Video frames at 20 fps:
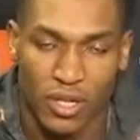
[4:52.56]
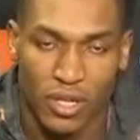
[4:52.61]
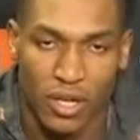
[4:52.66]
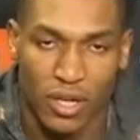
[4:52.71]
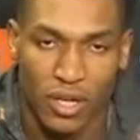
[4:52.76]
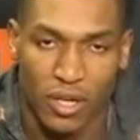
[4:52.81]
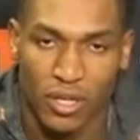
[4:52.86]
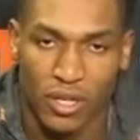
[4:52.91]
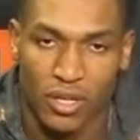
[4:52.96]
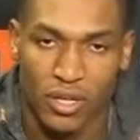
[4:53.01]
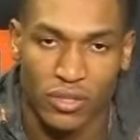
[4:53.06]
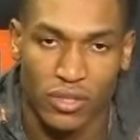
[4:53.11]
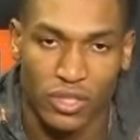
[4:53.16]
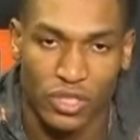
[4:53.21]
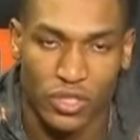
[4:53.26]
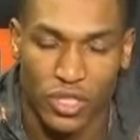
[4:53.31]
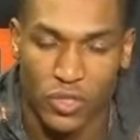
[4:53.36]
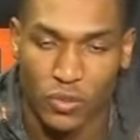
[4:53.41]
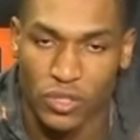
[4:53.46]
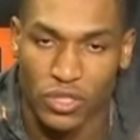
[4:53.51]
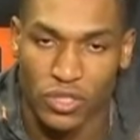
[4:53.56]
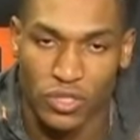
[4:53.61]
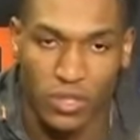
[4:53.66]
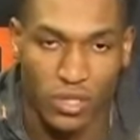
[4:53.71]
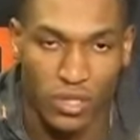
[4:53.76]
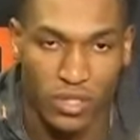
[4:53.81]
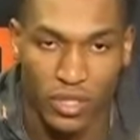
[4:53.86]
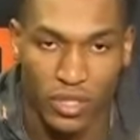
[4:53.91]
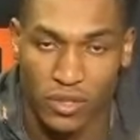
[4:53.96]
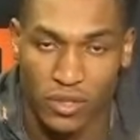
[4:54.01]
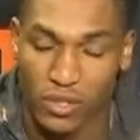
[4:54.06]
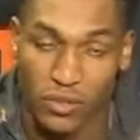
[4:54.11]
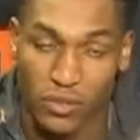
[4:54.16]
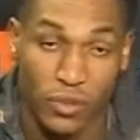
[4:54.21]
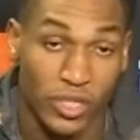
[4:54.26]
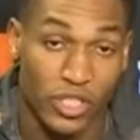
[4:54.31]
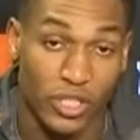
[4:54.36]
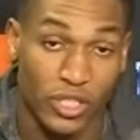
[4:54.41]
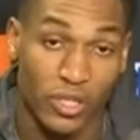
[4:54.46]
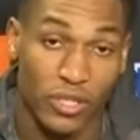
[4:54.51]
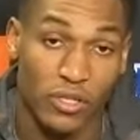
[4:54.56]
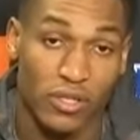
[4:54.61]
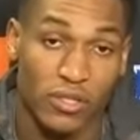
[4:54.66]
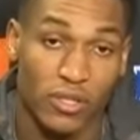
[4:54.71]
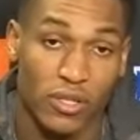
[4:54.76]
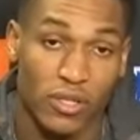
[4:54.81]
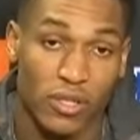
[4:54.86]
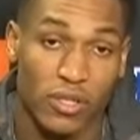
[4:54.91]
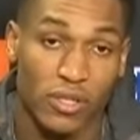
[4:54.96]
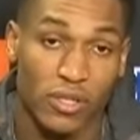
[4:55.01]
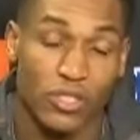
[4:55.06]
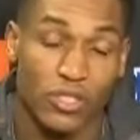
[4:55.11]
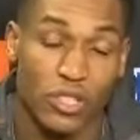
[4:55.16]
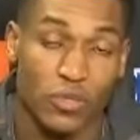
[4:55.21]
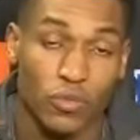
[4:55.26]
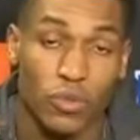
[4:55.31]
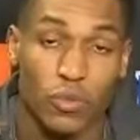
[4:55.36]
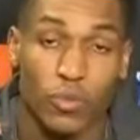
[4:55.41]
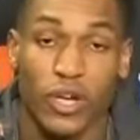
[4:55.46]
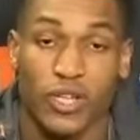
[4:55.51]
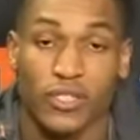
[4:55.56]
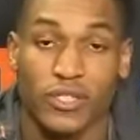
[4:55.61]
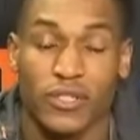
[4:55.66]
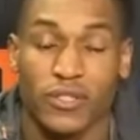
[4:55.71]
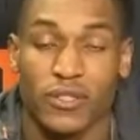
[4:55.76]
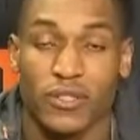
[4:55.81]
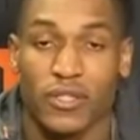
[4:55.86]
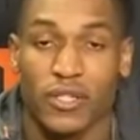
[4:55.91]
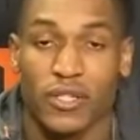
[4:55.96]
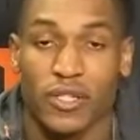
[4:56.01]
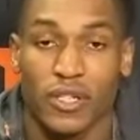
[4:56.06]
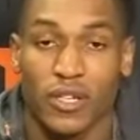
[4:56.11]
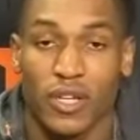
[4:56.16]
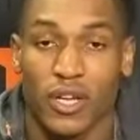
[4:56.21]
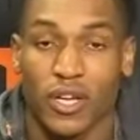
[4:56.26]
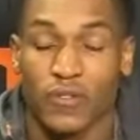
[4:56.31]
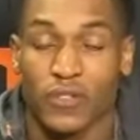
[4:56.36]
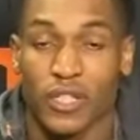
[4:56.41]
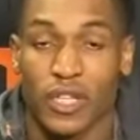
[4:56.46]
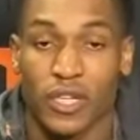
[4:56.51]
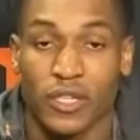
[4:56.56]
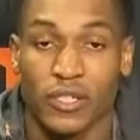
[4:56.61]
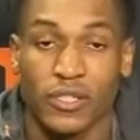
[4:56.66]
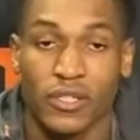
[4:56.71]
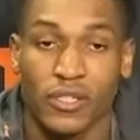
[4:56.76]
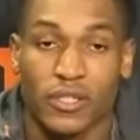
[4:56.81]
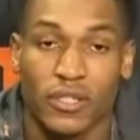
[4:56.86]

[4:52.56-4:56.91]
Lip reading: The shot we took, that was a great shot. Shot we practice every day.